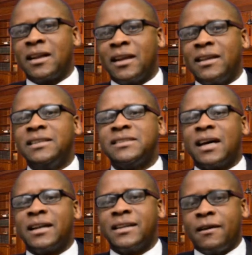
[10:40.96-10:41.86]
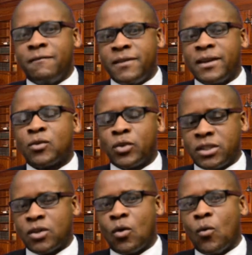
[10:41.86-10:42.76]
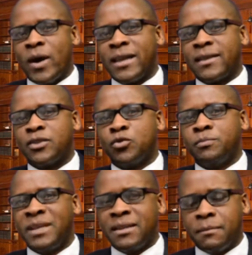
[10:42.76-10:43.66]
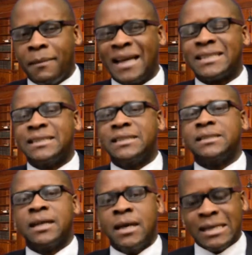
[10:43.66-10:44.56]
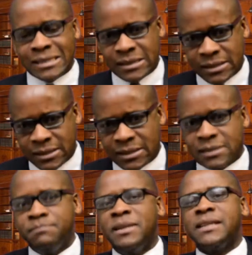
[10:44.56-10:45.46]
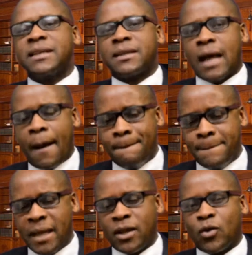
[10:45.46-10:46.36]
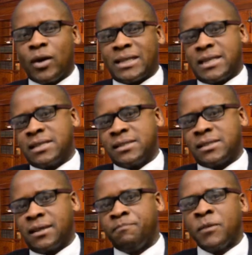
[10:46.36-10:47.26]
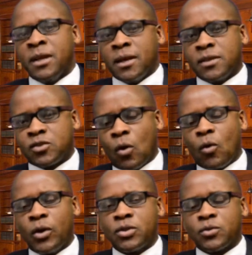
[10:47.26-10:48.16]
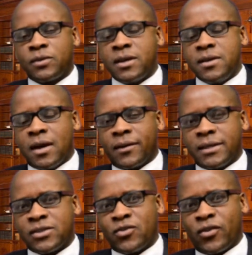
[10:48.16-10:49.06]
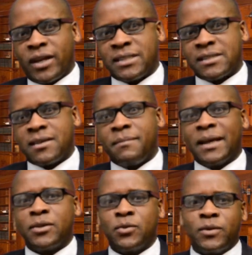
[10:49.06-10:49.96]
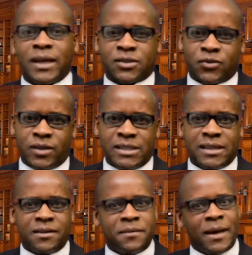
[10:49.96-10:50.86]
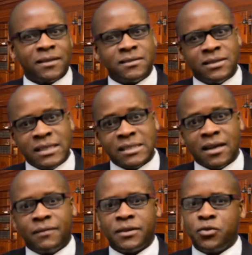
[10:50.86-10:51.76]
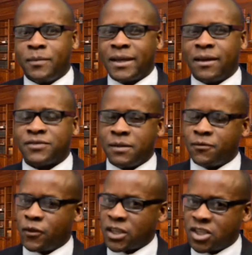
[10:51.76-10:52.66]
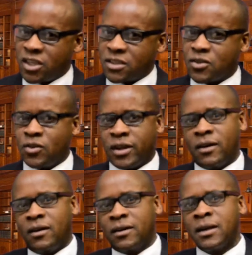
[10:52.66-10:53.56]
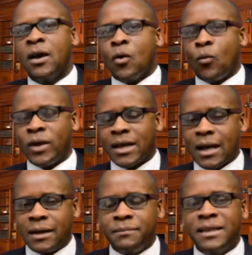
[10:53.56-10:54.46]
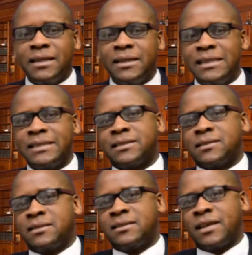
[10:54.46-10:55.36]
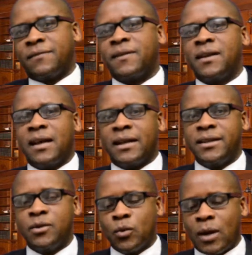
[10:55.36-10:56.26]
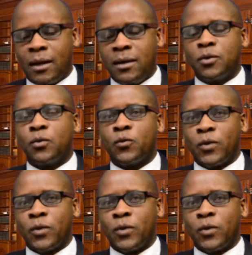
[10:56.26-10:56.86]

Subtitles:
injured in a very critical way that you might need immediate medical attention. And so going to the ER is great. They might do x-rays and they might discover you might have some fractures going on, which can be needed definitely a little